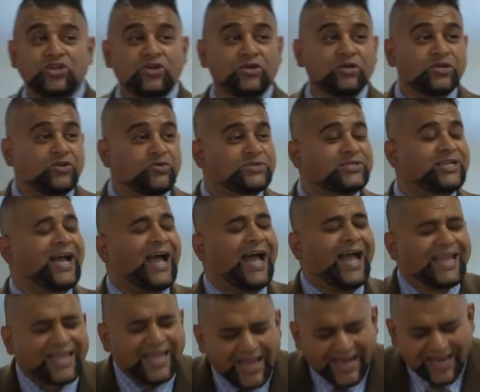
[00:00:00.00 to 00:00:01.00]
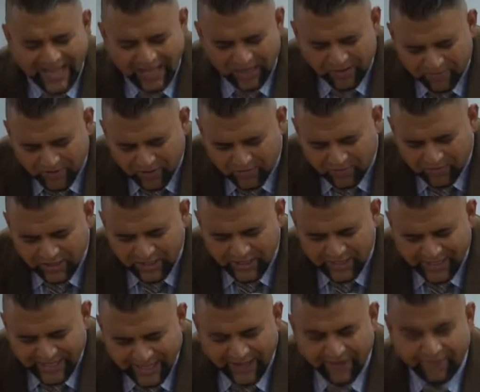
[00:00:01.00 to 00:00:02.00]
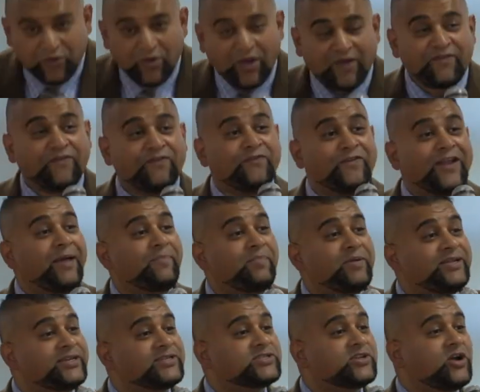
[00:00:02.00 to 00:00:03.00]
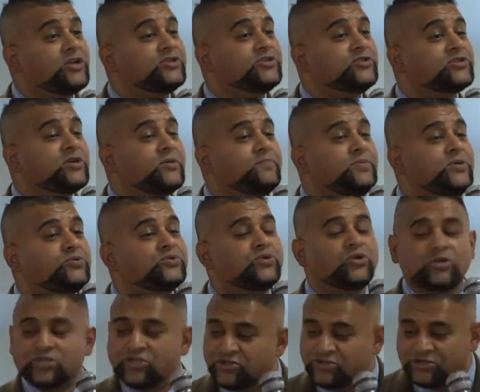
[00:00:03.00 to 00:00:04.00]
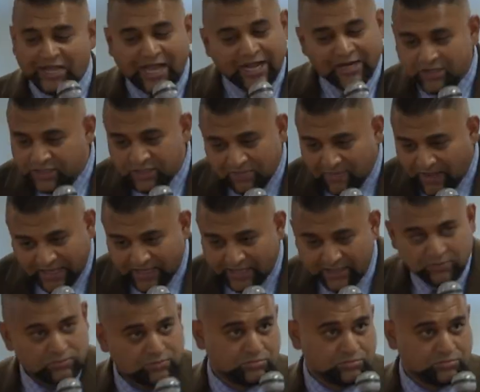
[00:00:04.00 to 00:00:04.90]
you're using, I can't help you. If you have a floppy disk on your computer, you're not going to make it.